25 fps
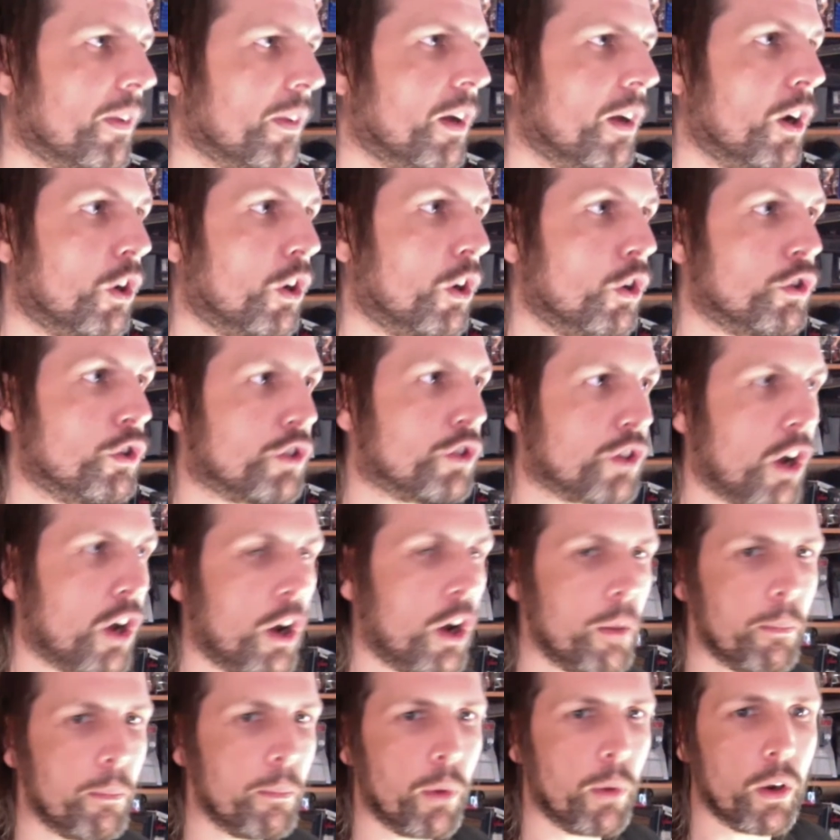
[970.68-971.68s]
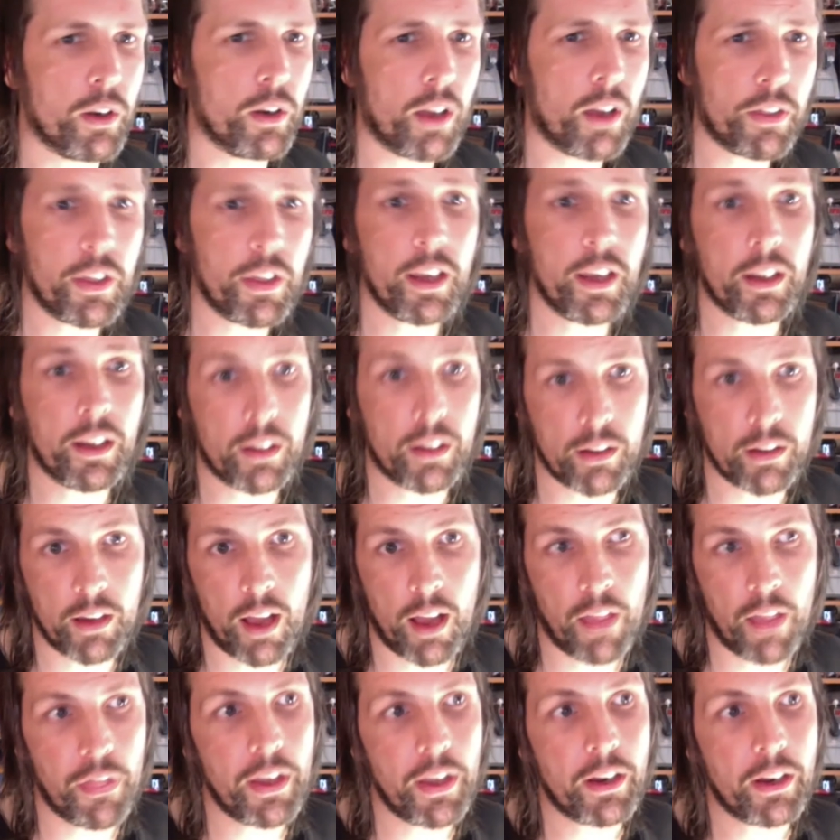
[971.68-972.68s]
good starting point. I
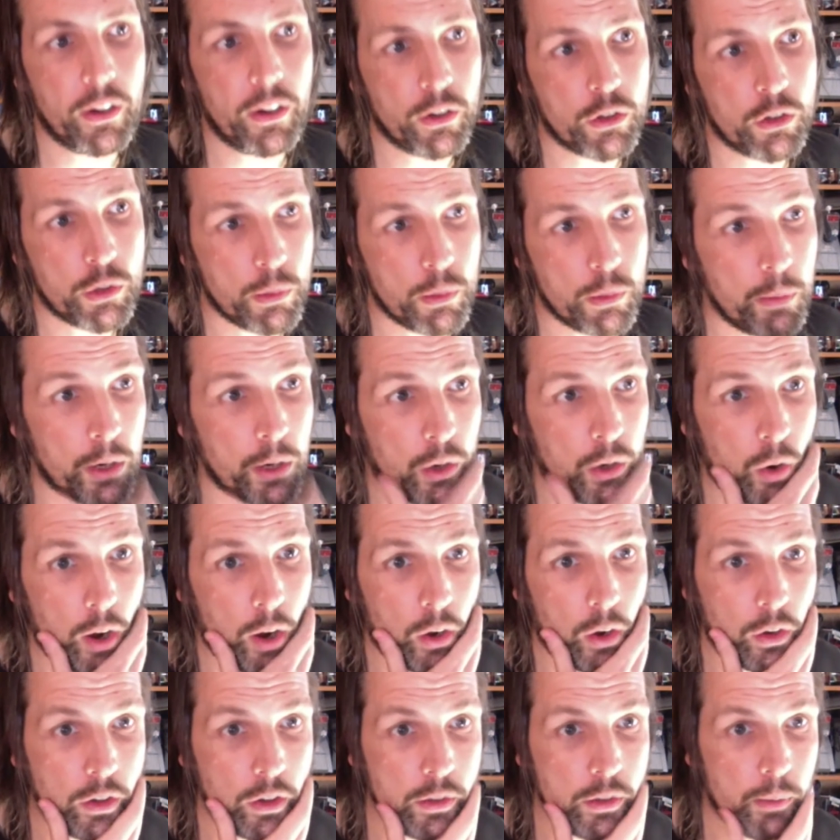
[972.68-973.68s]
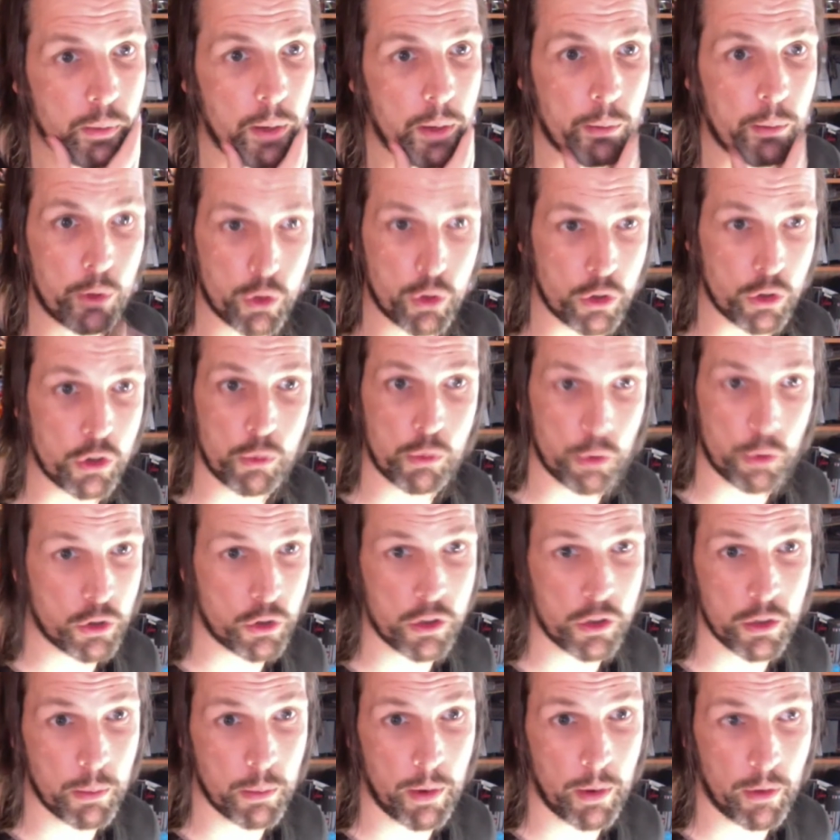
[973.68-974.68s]
think to be quite honest, people should just
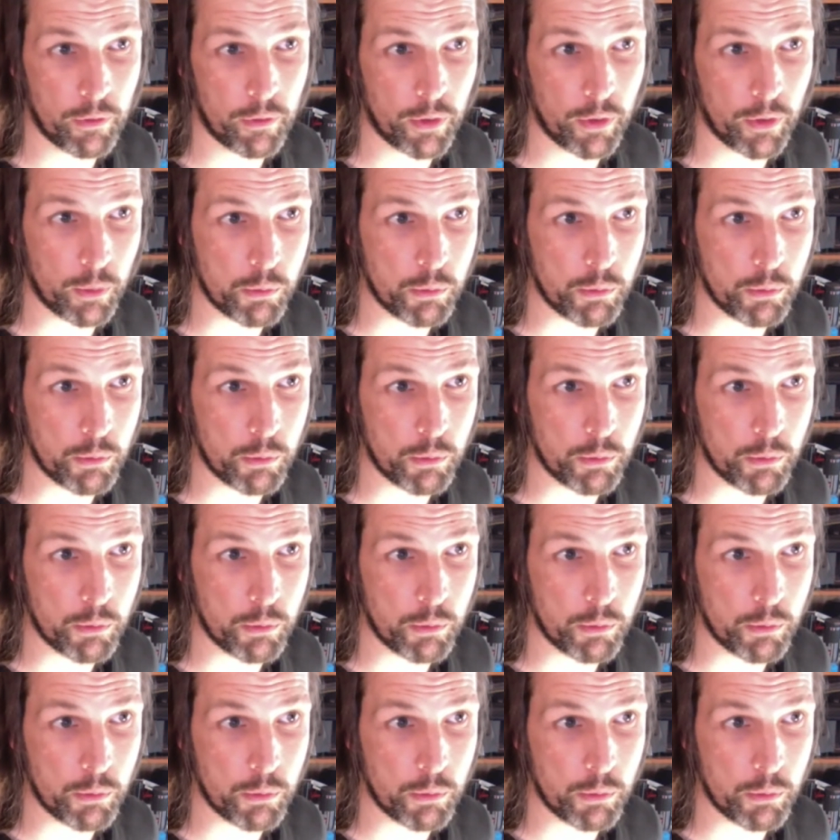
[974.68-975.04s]
watch independent films